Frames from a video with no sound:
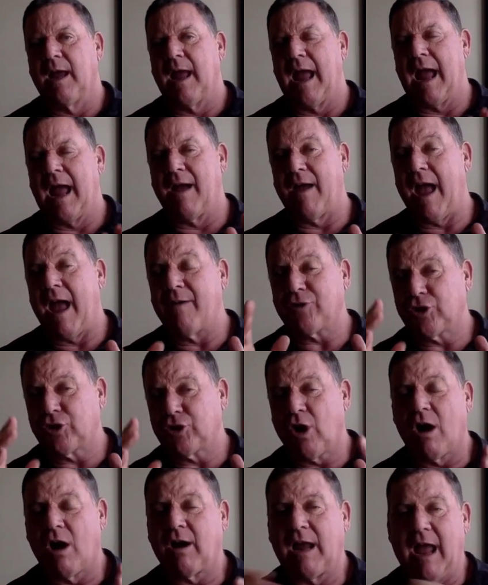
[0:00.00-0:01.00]
ha- have
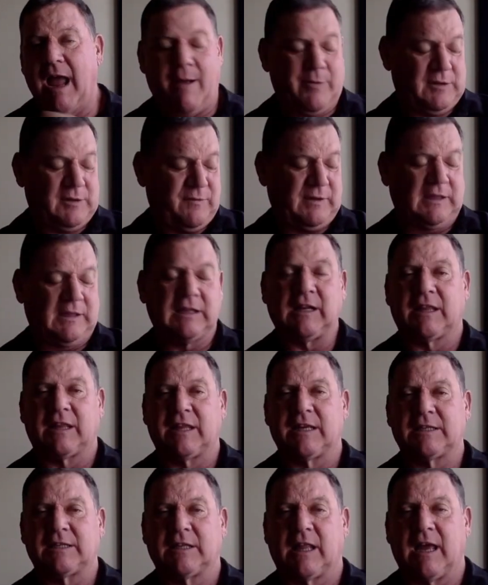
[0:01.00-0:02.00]
shark habits for the little
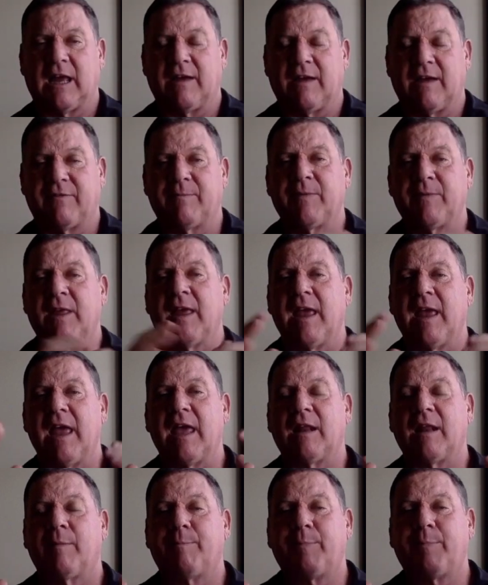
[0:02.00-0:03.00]
things in life,
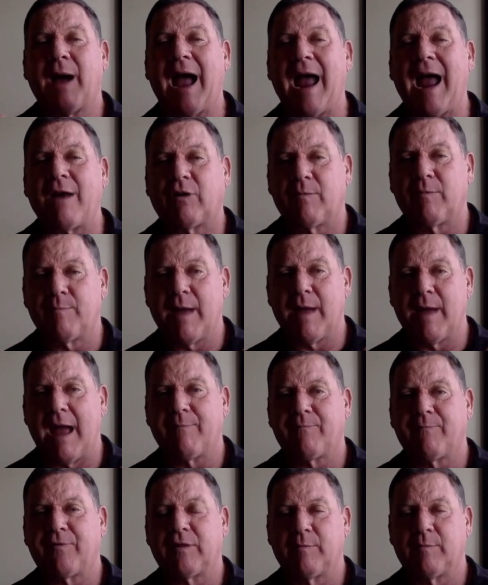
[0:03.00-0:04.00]
and a pirate
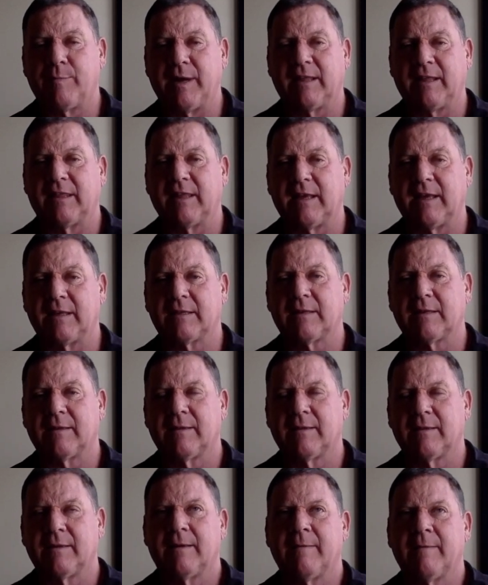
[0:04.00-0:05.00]
map for the big things.
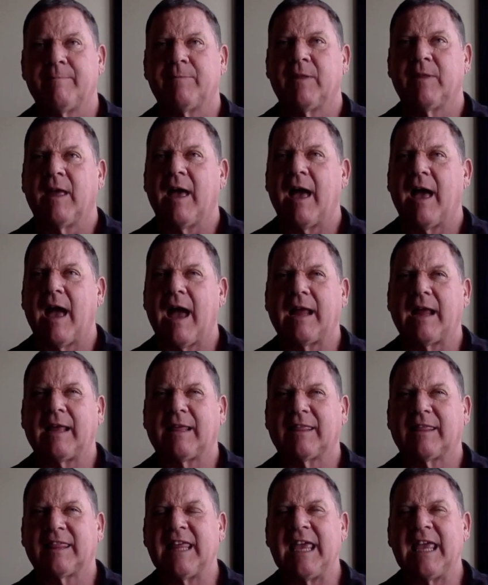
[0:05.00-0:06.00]
i
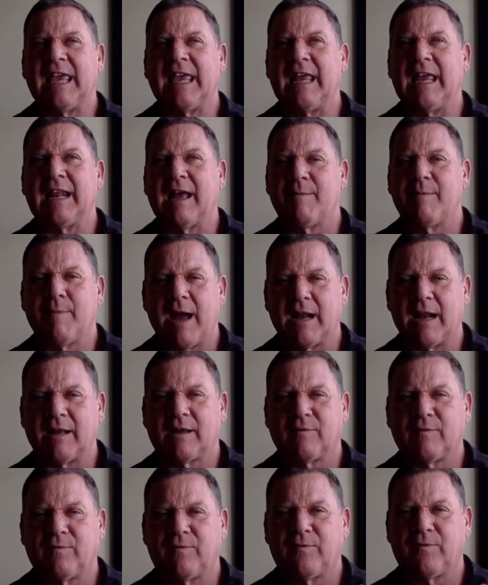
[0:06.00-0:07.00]
thinking I might have
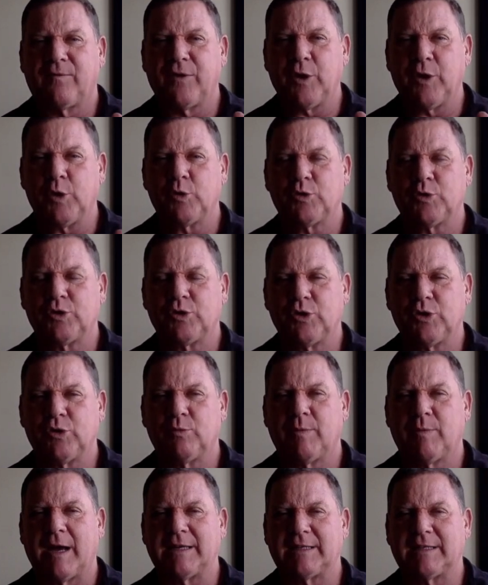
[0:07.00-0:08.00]
confused
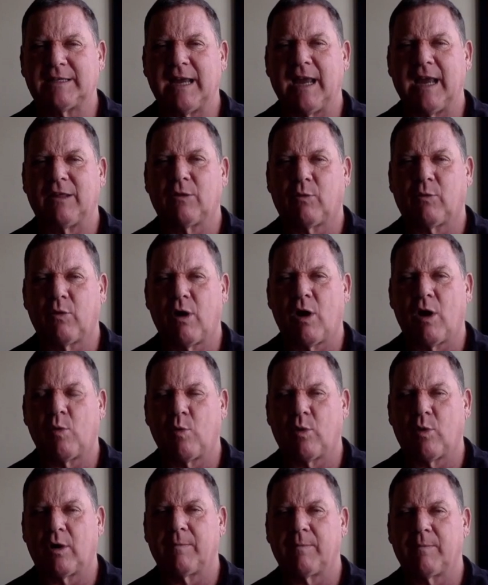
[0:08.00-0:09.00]
you by saying the wrong
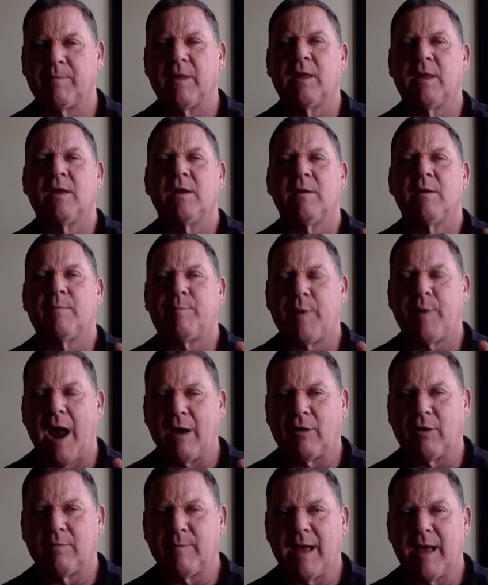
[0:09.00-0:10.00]
word.
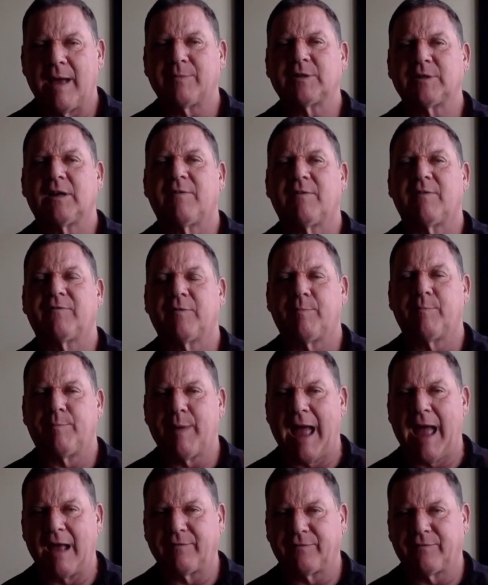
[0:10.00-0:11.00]
Pirate maps come from
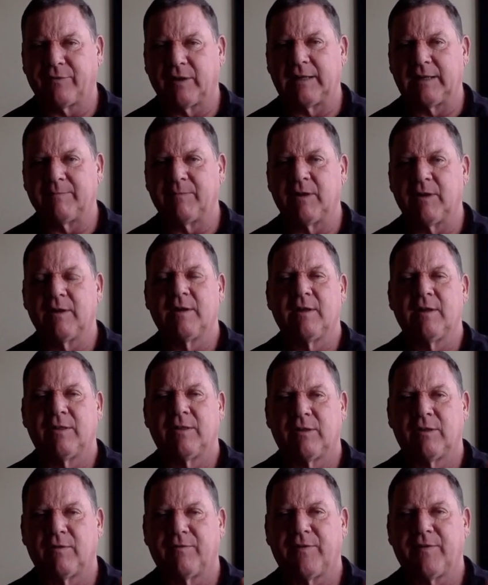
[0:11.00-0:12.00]
Pat Flynn.
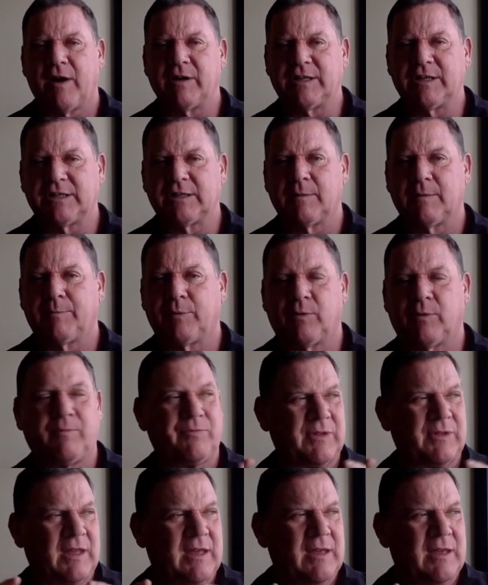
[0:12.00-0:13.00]
They're very simple.
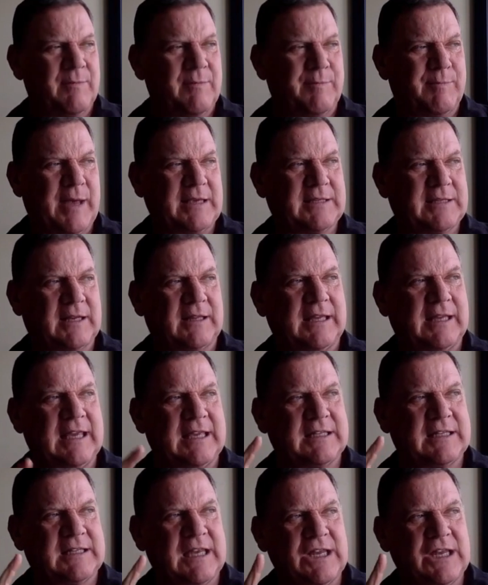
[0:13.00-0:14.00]
Basically,
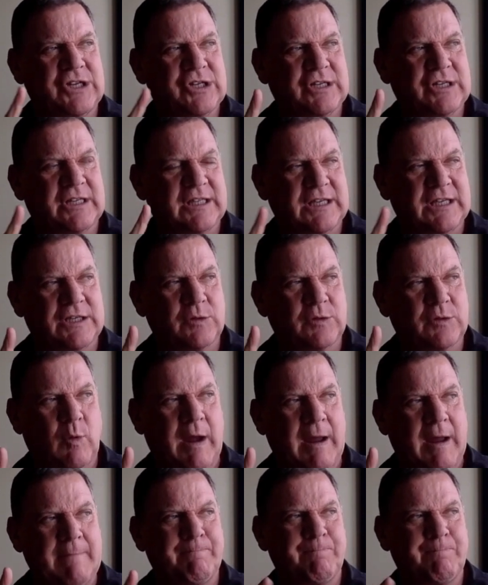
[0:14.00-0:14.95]
he teaches it this way